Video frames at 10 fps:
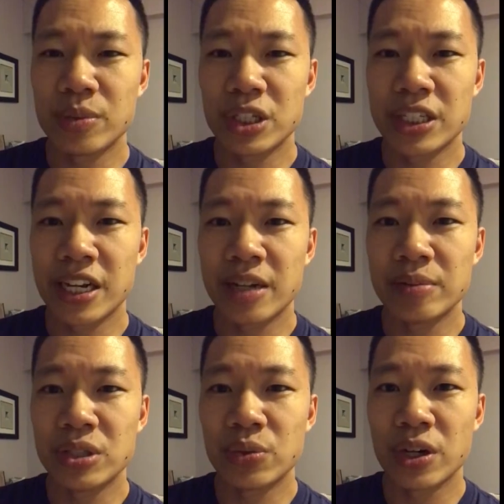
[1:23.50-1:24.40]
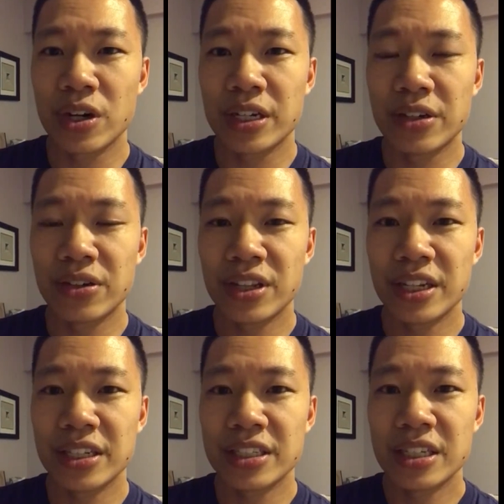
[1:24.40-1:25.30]
much time to work on other
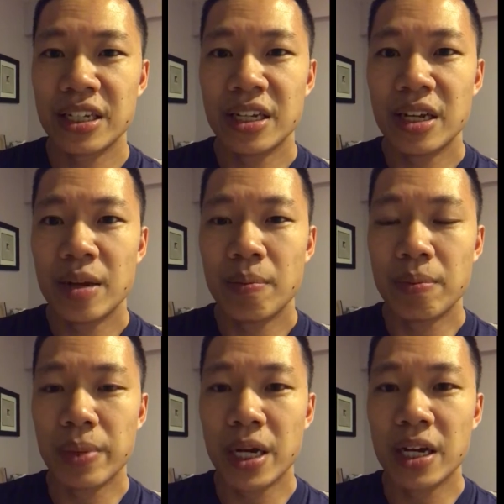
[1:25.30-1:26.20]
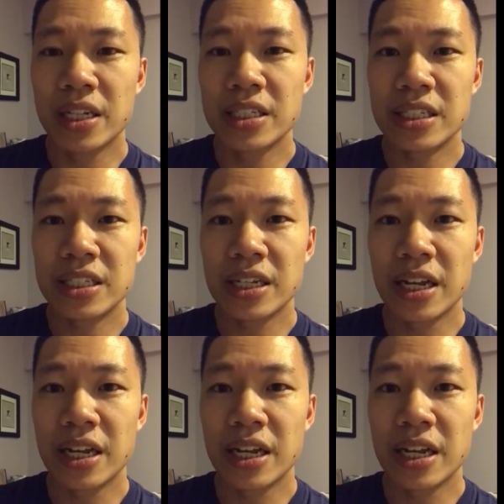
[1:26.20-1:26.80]
things. But